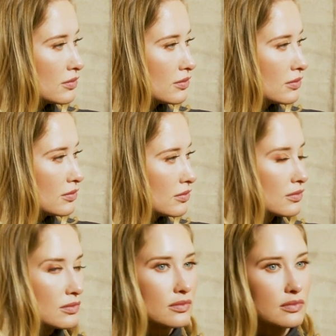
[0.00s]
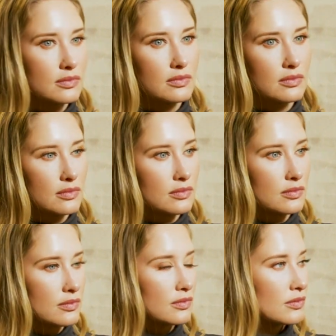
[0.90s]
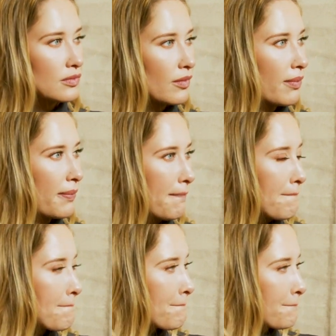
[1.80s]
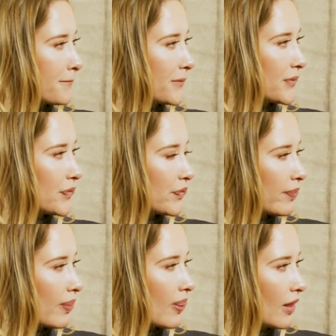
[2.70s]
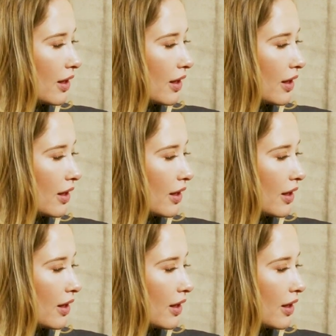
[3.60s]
[no speech]